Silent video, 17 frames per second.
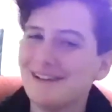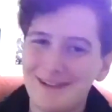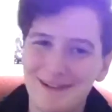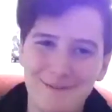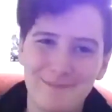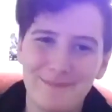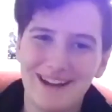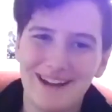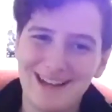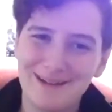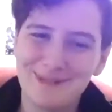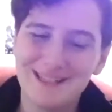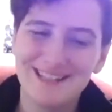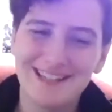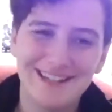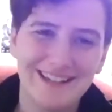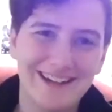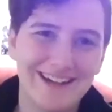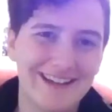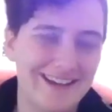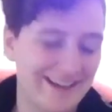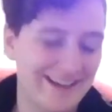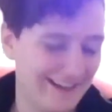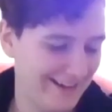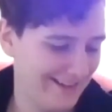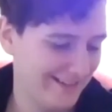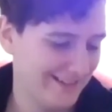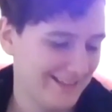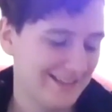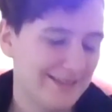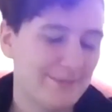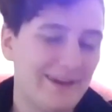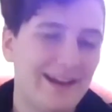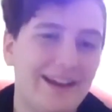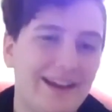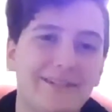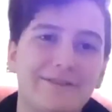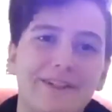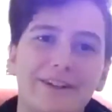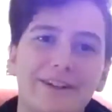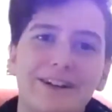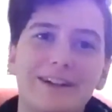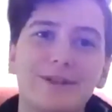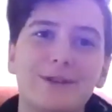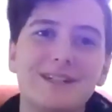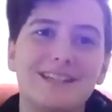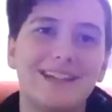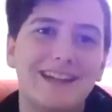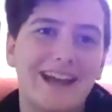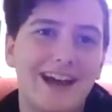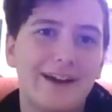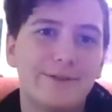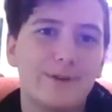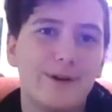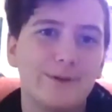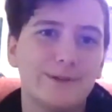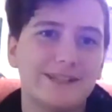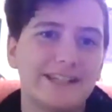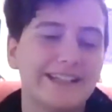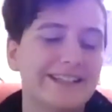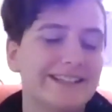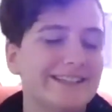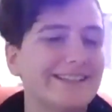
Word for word: My name is Lydia, and this is my very noisy cat, Rosie.